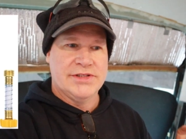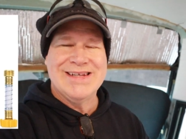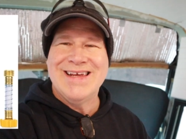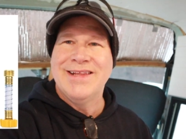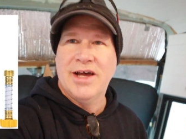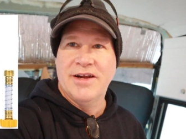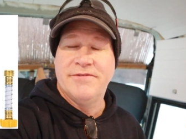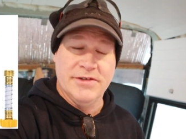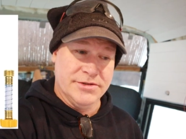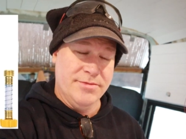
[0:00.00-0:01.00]
It's an
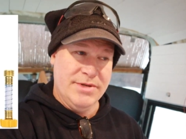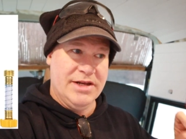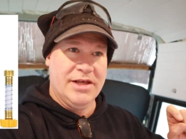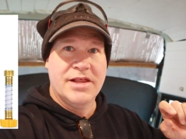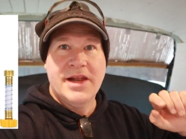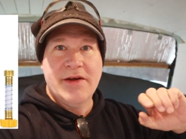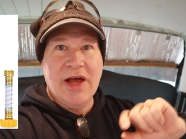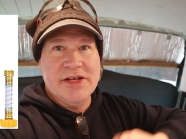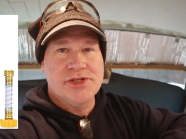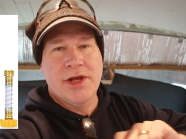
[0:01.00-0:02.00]
inline filter, meaning that
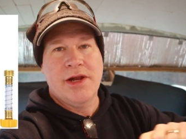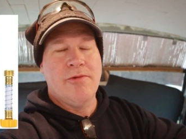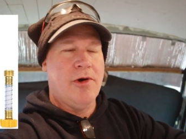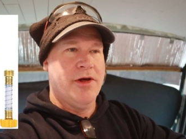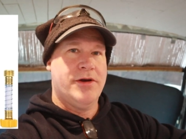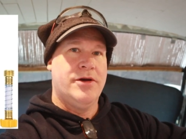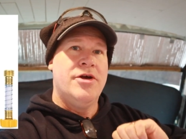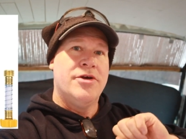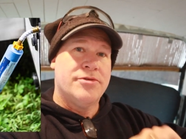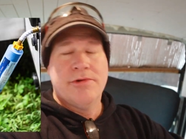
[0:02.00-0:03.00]
as you're getting water
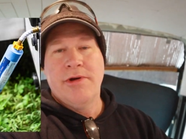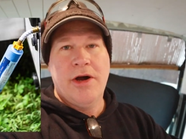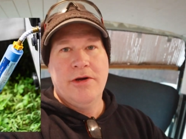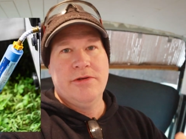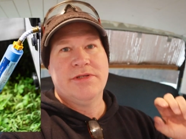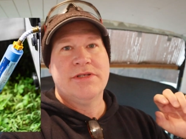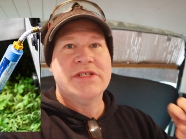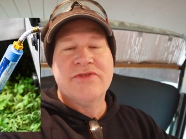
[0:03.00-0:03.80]
through a hose,